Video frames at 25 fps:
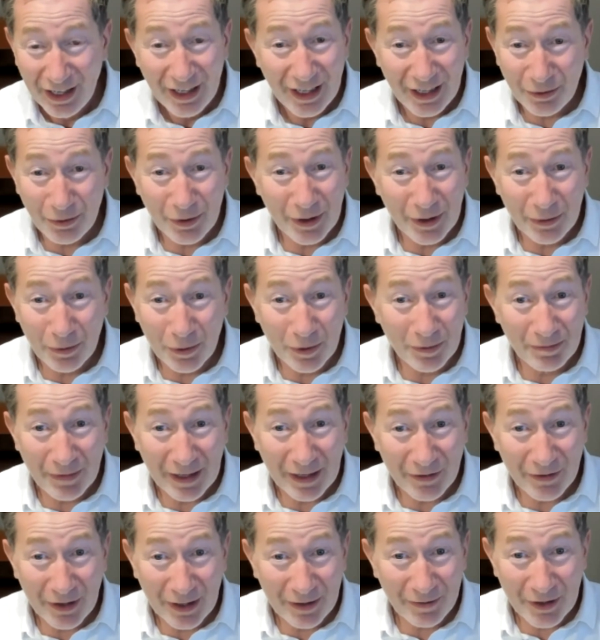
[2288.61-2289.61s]
it really wouldn't
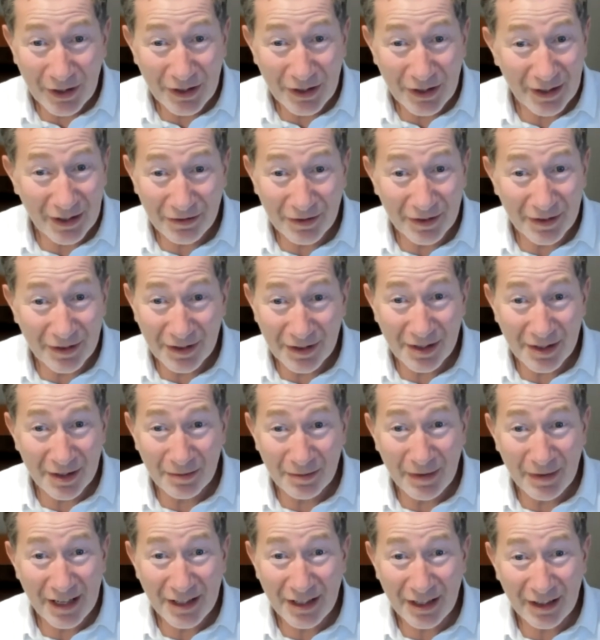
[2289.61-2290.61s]
make very much difference to
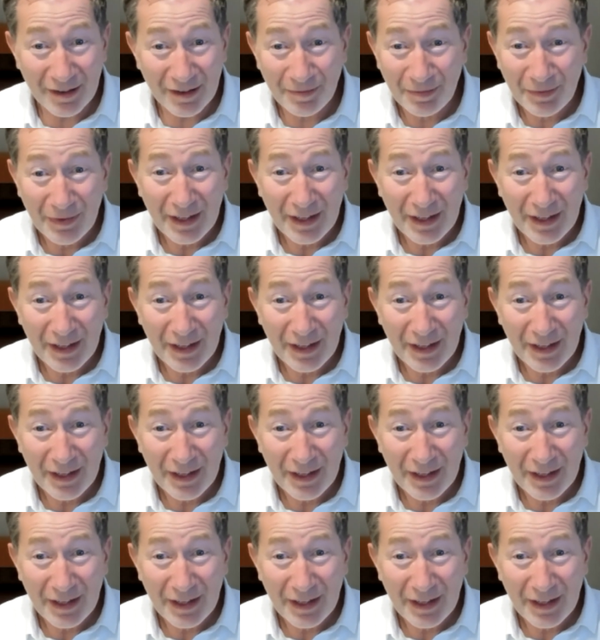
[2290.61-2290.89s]
Meta.